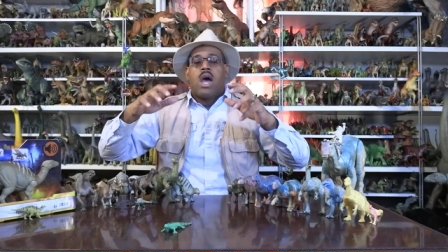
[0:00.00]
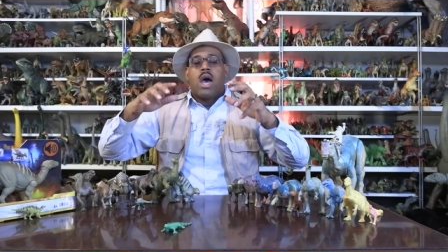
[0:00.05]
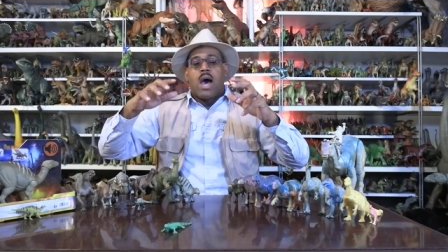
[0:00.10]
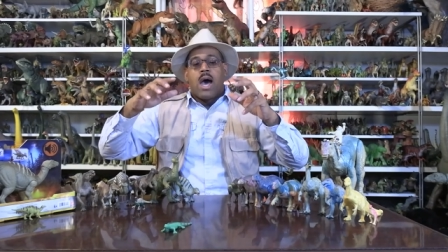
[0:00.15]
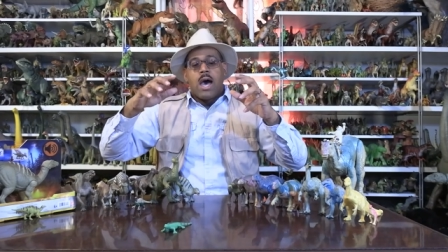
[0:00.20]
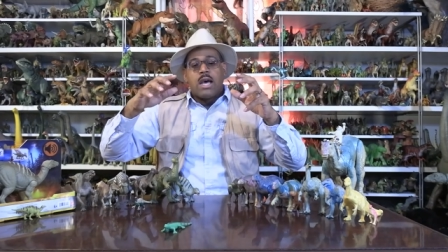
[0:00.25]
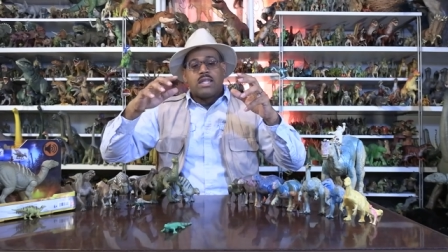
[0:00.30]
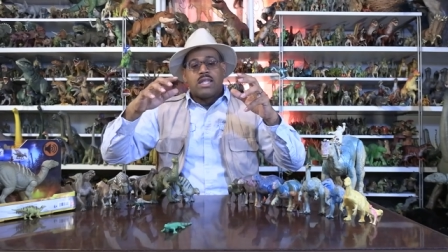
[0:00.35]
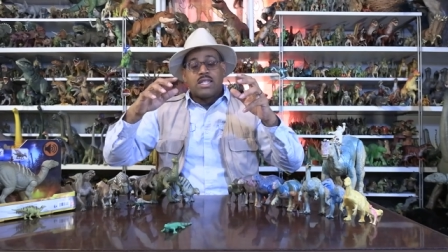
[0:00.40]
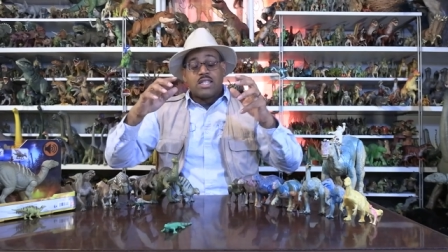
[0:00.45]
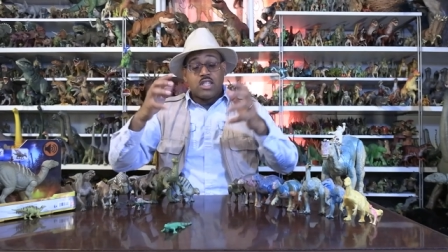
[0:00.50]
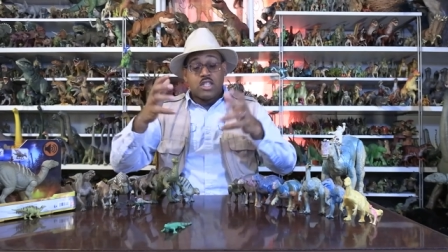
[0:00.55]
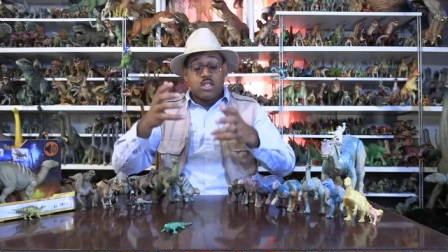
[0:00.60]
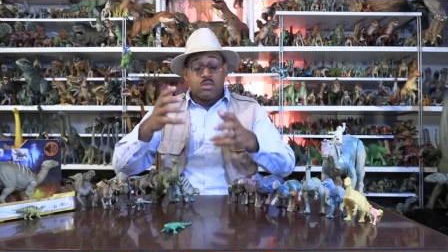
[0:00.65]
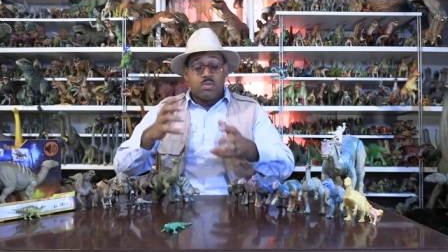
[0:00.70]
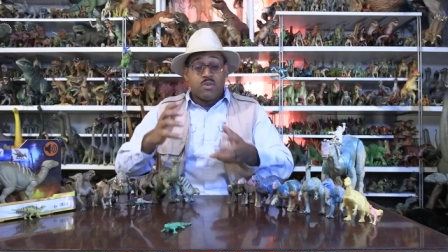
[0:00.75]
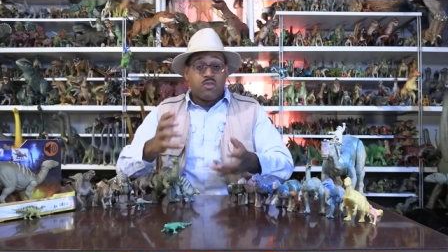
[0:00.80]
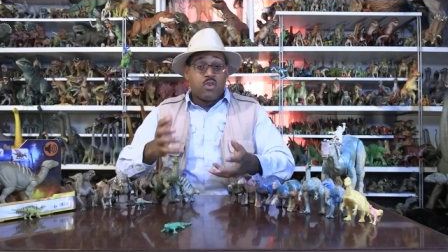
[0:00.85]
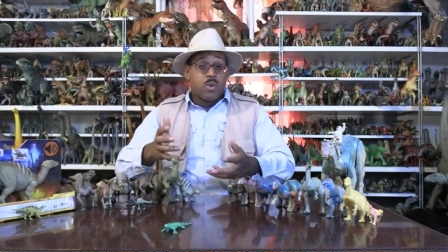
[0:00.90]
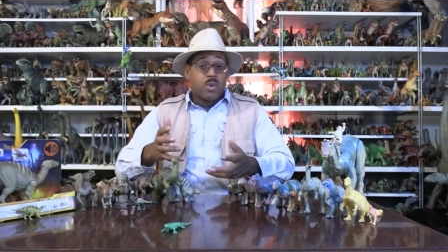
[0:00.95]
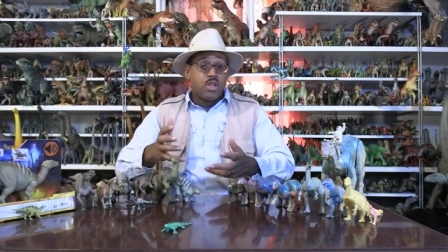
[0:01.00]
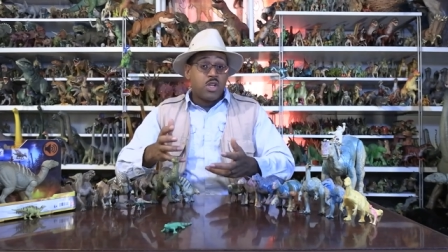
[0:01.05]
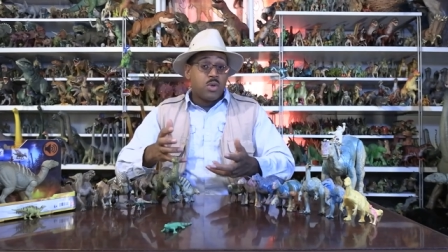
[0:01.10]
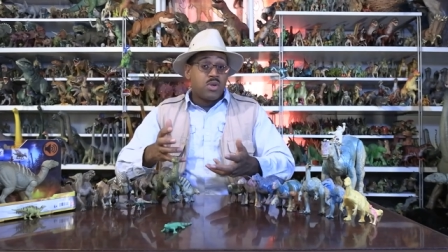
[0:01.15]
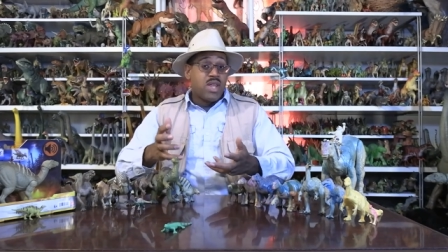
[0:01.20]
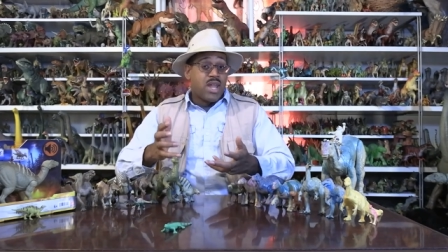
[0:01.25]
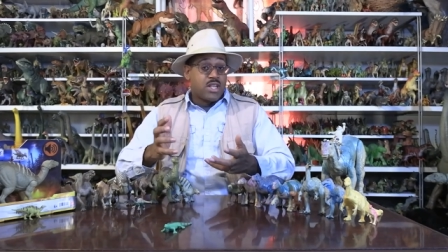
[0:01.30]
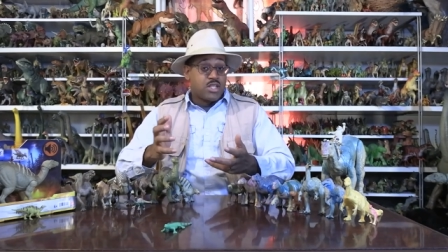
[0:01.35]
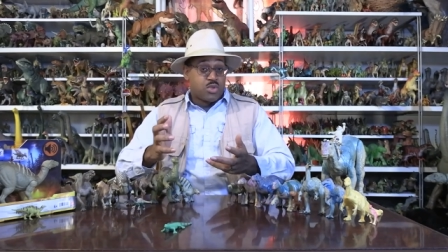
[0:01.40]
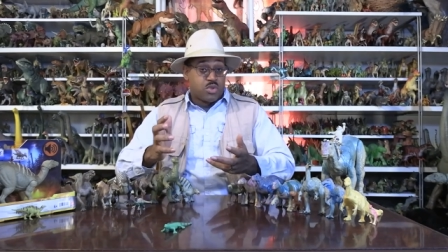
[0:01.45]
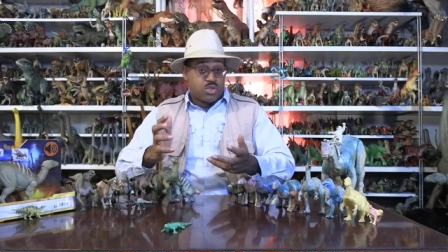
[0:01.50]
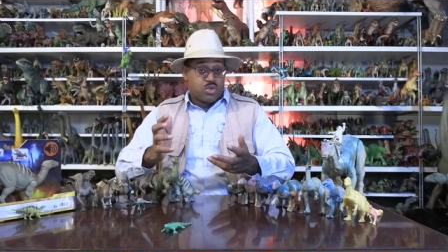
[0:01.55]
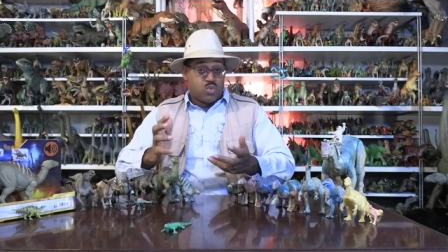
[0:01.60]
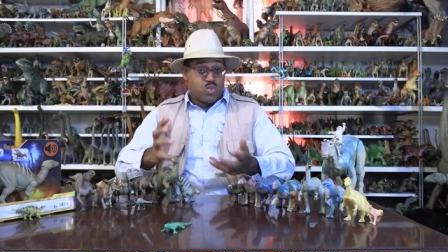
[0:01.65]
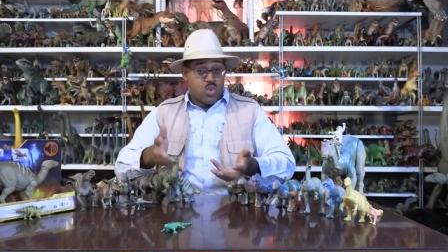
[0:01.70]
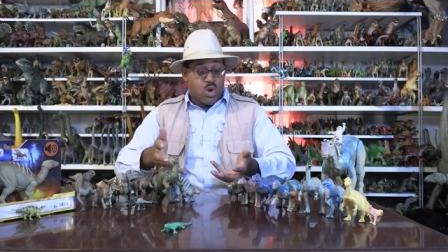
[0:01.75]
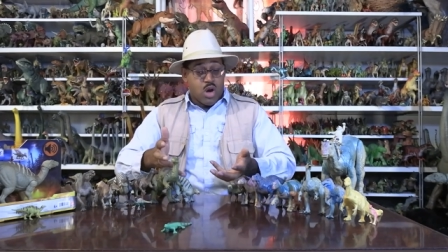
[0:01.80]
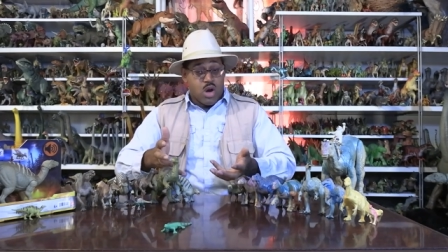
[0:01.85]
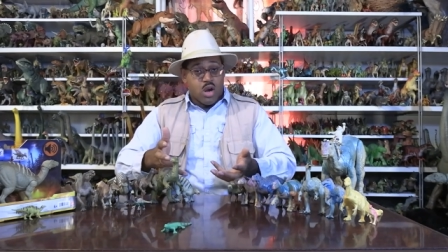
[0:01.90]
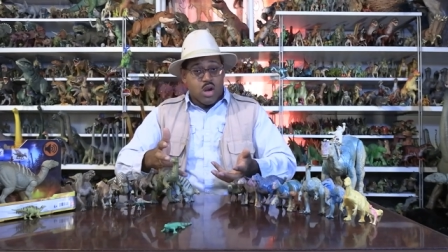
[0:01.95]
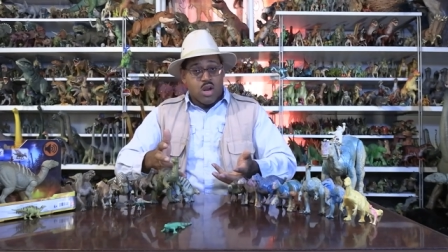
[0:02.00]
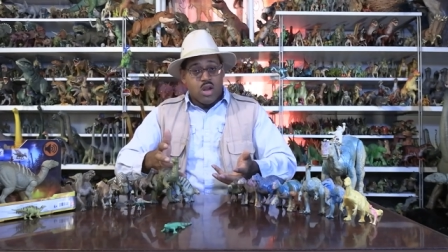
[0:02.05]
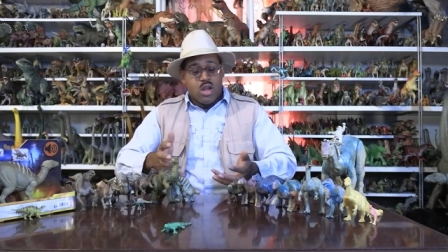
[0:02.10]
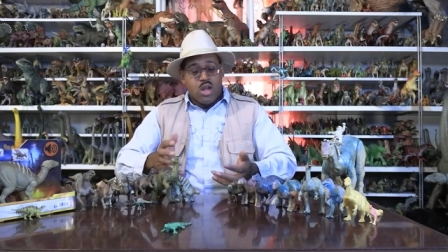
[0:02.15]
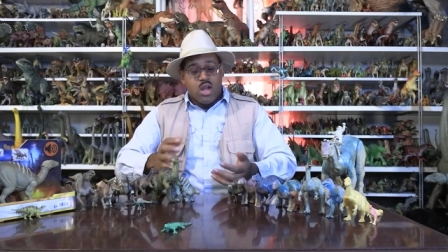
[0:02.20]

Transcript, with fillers: Uh, this is before we knew what dinosaurs were.